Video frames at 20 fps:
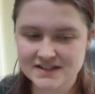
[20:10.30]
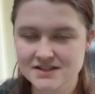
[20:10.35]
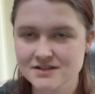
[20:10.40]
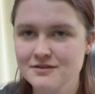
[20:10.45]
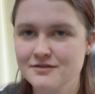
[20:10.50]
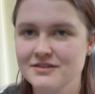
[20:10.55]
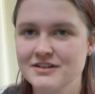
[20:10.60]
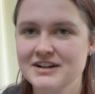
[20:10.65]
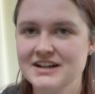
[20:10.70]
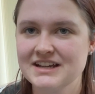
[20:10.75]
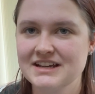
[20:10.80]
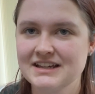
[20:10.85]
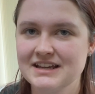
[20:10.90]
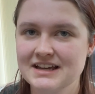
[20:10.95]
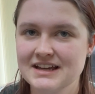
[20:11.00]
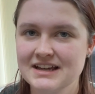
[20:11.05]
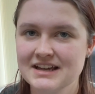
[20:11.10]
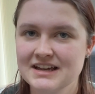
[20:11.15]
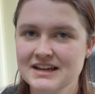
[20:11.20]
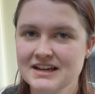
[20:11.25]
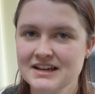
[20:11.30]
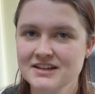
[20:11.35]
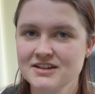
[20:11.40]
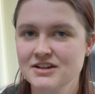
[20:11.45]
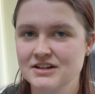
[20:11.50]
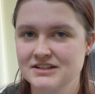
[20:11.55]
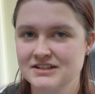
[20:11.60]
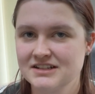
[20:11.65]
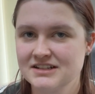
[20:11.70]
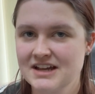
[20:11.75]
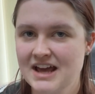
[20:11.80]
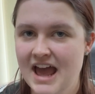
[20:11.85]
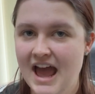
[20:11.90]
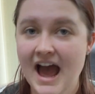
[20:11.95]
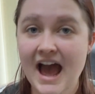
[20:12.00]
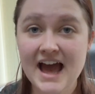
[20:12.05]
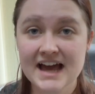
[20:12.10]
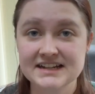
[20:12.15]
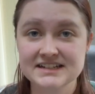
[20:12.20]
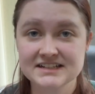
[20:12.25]
very good.
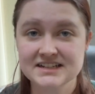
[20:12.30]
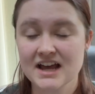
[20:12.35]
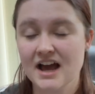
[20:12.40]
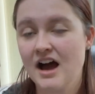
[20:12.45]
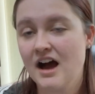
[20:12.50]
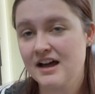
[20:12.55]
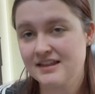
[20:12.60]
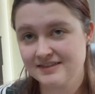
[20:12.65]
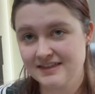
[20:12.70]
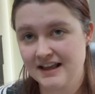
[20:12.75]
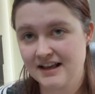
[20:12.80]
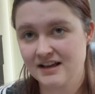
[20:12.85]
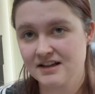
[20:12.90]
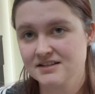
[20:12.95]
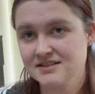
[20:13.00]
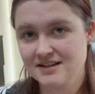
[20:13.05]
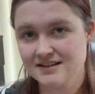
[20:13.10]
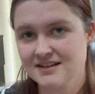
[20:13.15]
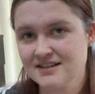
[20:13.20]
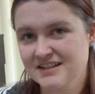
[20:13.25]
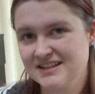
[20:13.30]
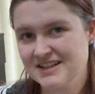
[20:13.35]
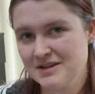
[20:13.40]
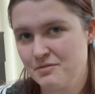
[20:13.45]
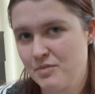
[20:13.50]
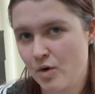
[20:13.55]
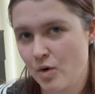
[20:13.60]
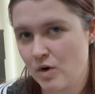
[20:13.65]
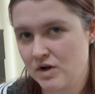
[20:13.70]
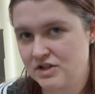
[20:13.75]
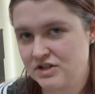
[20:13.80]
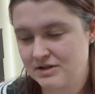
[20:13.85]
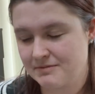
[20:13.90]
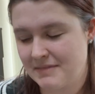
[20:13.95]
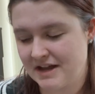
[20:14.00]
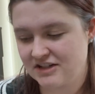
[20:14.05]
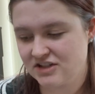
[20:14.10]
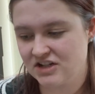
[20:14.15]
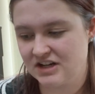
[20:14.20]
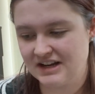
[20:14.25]
And I think something that's important to
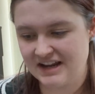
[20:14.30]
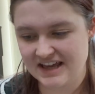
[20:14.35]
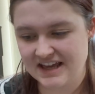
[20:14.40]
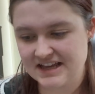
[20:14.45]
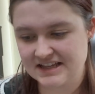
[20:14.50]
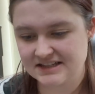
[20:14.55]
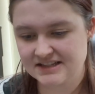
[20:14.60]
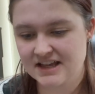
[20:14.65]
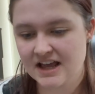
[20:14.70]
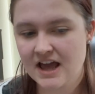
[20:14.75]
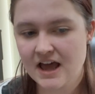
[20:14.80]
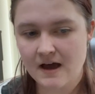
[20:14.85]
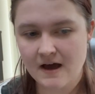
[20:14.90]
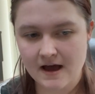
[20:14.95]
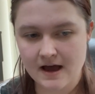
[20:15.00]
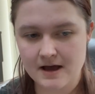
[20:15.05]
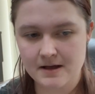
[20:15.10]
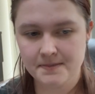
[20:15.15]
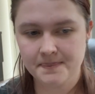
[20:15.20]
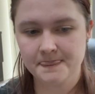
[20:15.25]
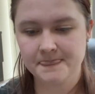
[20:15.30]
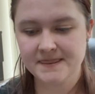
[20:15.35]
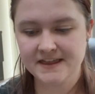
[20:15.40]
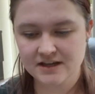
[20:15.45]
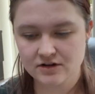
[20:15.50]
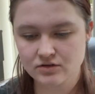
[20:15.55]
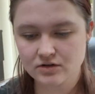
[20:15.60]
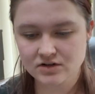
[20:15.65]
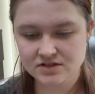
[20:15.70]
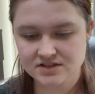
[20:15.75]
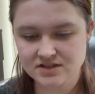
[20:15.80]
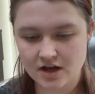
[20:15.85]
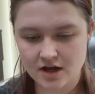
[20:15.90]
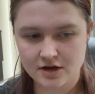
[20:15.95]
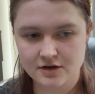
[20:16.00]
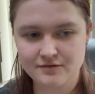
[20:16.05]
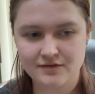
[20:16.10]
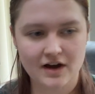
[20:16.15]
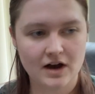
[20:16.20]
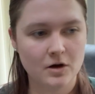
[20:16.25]
mention is the
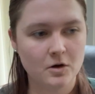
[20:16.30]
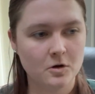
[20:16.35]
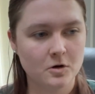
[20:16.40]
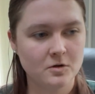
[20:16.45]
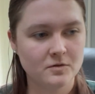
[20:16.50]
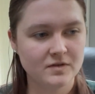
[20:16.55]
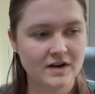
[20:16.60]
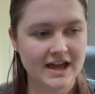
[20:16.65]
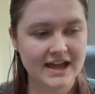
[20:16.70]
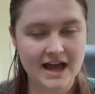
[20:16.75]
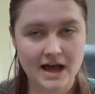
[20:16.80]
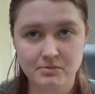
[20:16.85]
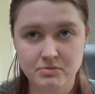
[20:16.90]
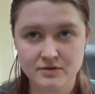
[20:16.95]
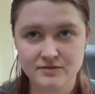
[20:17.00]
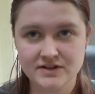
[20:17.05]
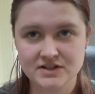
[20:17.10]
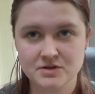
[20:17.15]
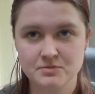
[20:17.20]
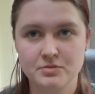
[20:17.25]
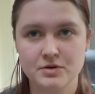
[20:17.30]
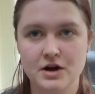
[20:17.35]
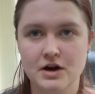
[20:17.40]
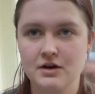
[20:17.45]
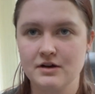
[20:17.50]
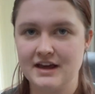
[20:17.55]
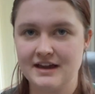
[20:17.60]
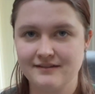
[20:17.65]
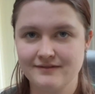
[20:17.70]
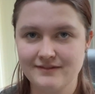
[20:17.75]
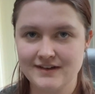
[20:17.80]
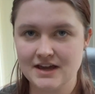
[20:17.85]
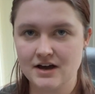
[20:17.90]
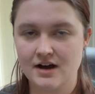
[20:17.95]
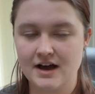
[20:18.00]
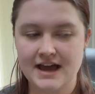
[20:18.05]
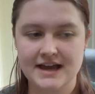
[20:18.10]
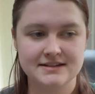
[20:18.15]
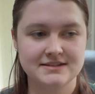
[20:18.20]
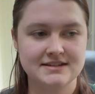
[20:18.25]
crossover of like Apple Vision Pro, like
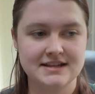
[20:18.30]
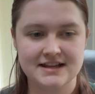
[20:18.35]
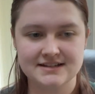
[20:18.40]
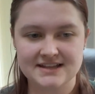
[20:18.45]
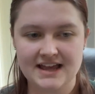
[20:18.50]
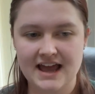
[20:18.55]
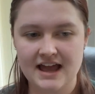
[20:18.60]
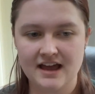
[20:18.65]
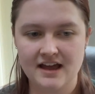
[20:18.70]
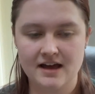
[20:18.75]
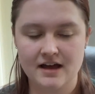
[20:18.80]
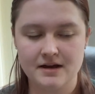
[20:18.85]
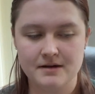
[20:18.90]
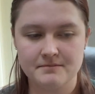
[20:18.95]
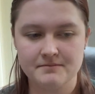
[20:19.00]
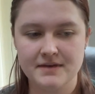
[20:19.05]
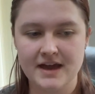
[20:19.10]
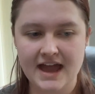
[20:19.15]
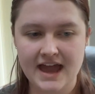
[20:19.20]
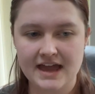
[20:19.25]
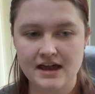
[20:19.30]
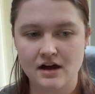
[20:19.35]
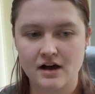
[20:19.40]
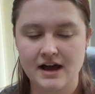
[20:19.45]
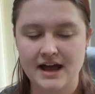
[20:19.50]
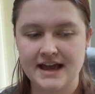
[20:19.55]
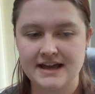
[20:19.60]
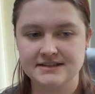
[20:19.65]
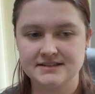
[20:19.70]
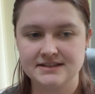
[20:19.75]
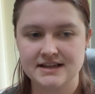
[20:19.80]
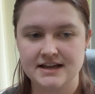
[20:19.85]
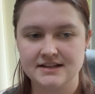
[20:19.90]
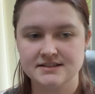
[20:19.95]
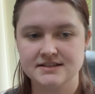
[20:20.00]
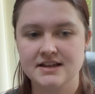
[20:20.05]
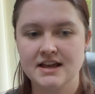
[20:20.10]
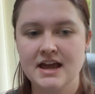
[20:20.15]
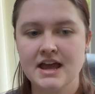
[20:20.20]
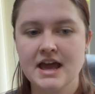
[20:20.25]
VR headsets, AR
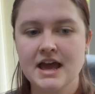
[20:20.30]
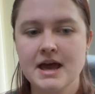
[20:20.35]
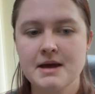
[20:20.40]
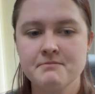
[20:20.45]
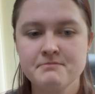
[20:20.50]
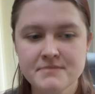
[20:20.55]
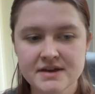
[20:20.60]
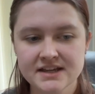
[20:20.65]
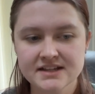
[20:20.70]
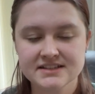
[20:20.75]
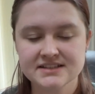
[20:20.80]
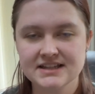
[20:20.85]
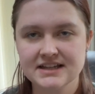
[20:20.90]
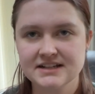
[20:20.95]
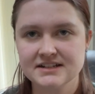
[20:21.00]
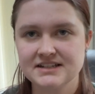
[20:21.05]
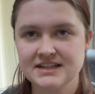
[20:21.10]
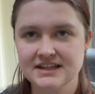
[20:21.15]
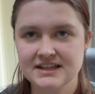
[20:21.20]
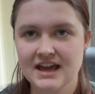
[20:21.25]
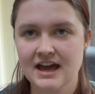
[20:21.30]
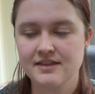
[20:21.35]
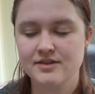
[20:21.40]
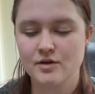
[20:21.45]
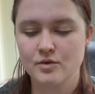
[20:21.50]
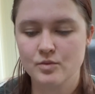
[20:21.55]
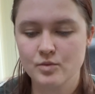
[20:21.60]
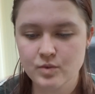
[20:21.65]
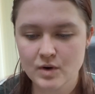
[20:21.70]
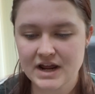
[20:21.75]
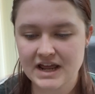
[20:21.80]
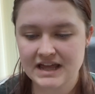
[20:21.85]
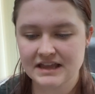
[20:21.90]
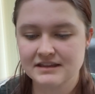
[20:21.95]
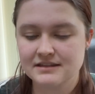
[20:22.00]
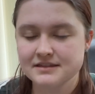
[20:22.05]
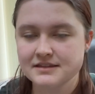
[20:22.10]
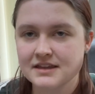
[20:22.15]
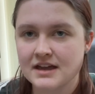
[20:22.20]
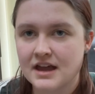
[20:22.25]
headsets, mixing together
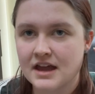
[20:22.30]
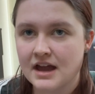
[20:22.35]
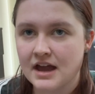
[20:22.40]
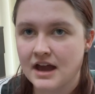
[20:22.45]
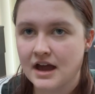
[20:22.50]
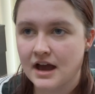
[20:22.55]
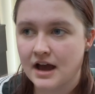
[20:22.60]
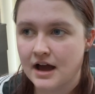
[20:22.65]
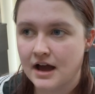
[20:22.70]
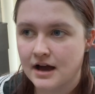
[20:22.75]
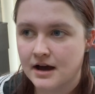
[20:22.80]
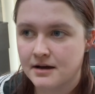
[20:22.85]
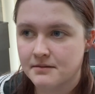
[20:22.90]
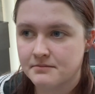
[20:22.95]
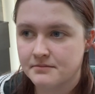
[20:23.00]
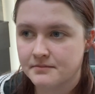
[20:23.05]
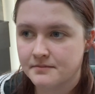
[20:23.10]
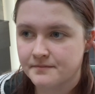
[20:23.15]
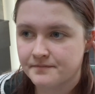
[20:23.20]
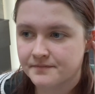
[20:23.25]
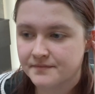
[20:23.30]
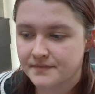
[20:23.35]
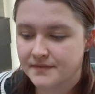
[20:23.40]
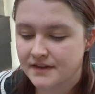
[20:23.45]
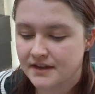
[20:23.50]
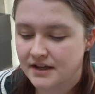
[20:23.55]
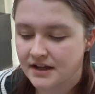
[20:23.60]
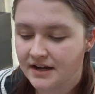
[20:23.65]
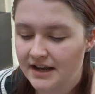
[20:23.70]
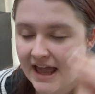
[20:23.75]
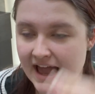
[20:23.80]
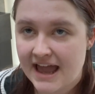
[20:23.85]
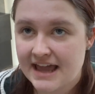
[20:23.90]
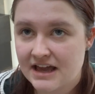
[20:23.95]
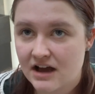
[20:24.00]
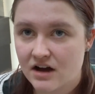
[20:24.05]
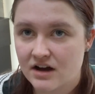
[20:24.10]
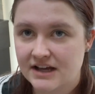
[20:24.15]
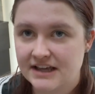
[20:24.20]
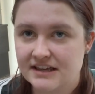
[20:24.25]
with
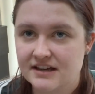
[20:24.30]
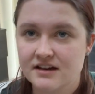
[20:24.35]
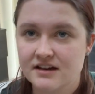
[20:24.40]
AI.